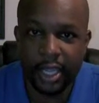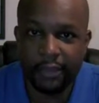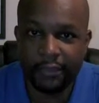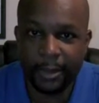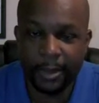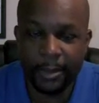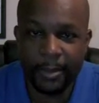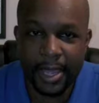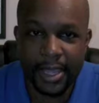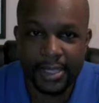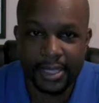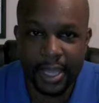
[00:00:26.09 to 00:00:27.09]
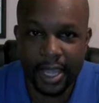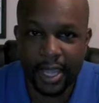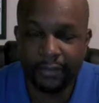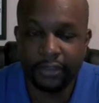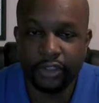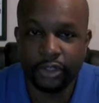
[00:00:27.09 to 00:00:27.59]
If I'm the Mets, I
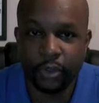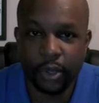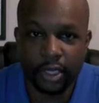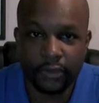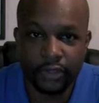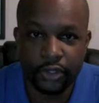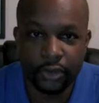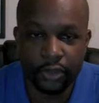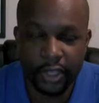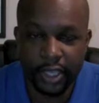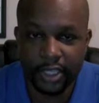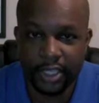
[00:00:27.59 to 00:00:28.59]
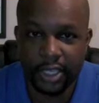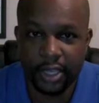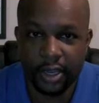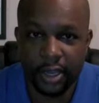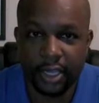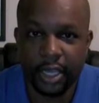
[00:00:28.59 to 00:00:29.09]
have to do one of two things
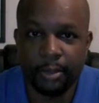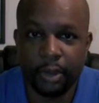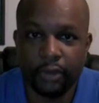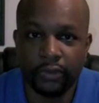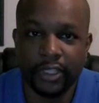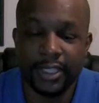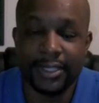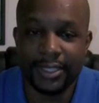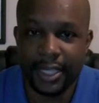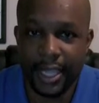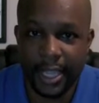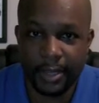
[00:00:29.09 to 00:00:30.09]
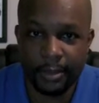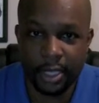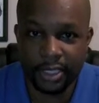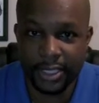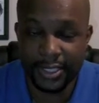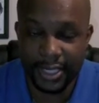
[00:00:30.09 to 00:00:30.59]
here, and they both lead to
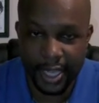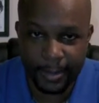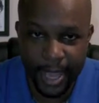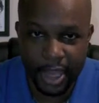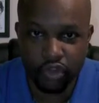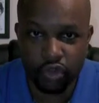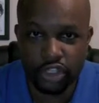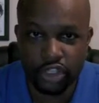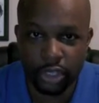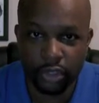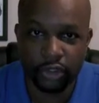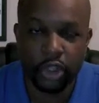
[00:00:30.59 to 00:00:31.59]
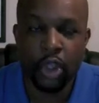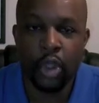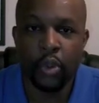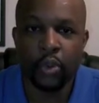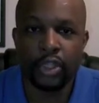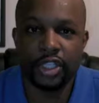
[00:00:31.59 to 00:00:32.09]
the same end result,
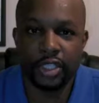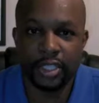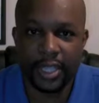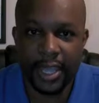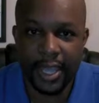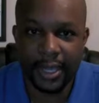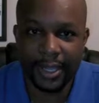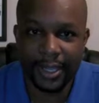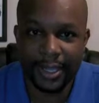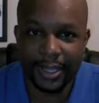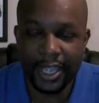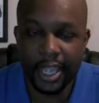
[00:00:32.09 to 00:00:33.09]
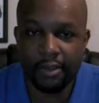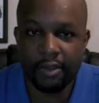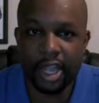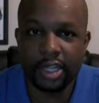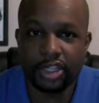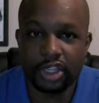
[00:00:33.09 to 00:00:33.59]
which is that
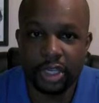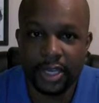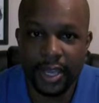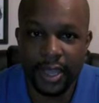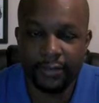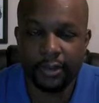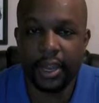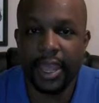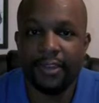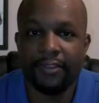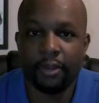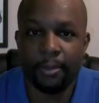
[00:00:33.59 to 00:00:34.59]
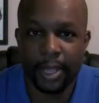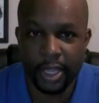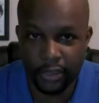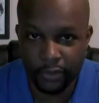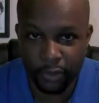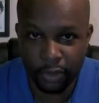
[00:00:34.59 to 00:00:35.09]
K-Rod should never, ever
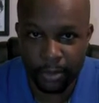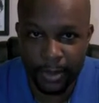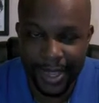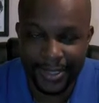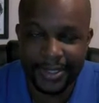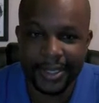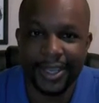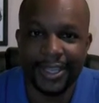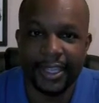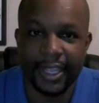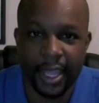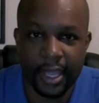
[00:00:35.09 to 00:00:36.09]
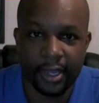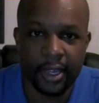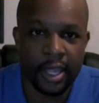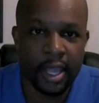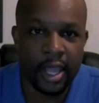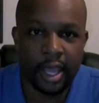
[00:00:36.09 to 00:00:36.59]
pitch for the Mets again.